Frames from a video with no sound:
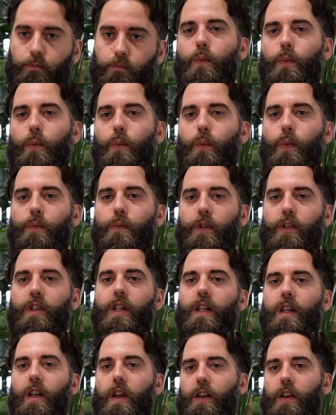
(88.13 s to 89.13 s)
With
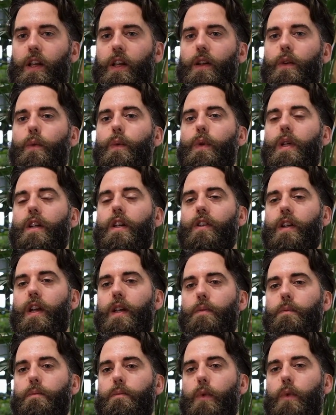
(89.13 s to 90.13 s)
machine learning, we
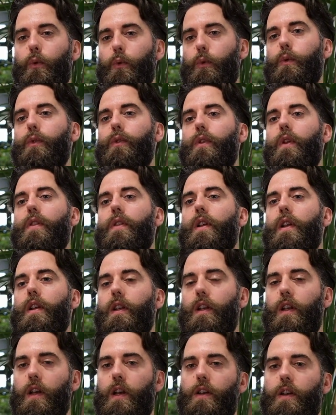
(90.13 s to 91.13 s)
create models that
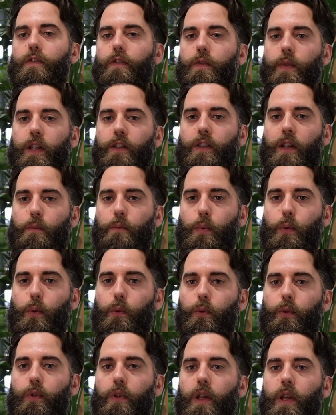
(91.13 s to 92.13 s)
learn from
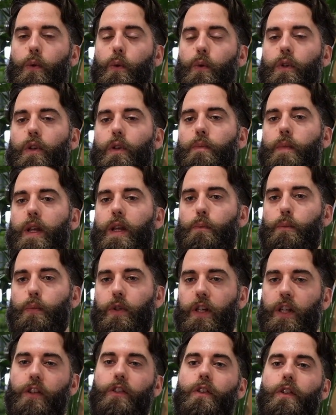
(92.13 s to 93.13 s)
examples in order to make
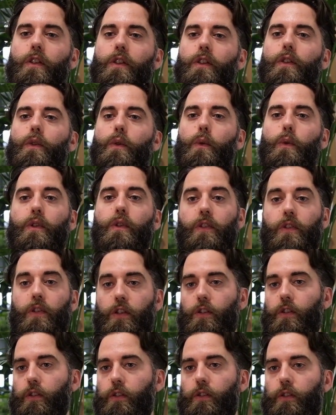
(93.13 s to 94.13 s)
predictions or
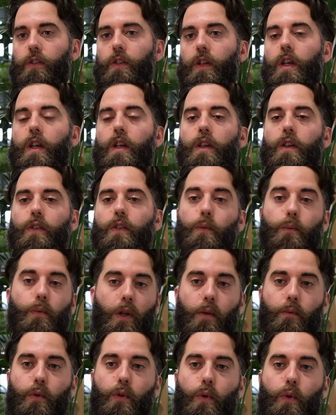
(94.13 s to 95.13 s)
decisions,
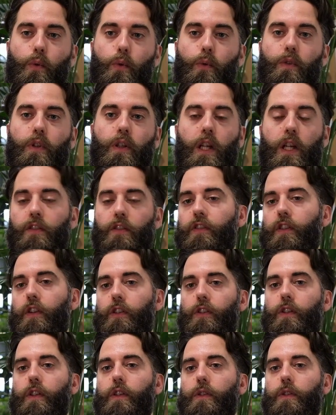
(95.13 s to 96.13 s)
sometimes called
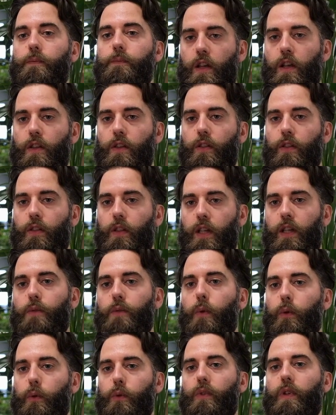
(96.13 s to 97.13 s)
inferences. These
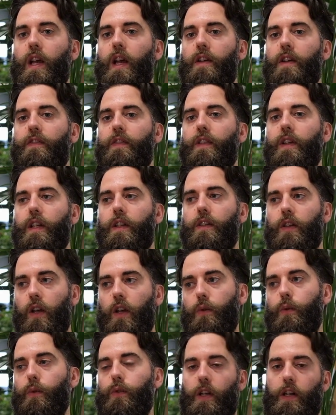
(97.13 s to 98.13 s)
models have
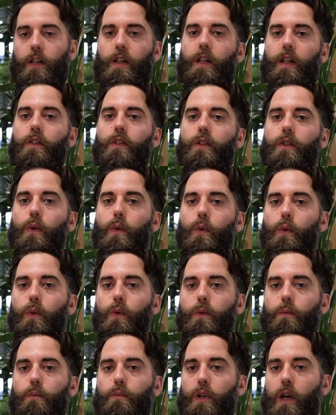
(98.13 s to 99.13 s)
internal settings
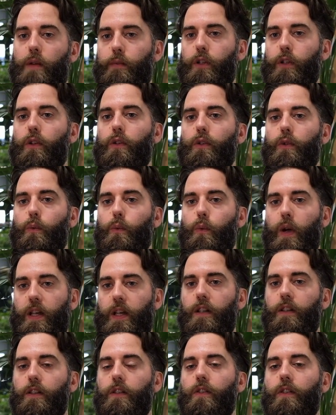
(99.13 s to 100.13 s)
called parameters or
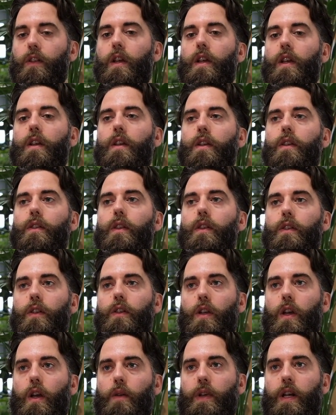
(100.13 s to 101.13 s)
weights that
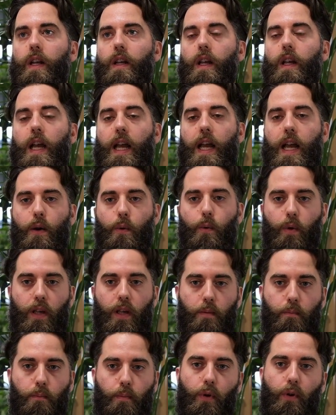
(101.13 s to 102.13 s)
determine how
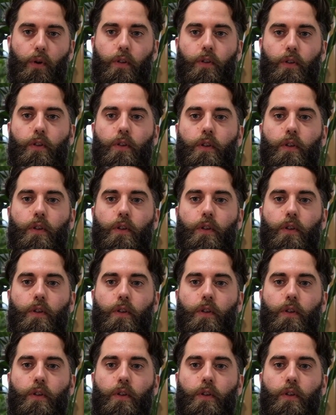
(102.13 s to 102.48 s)
input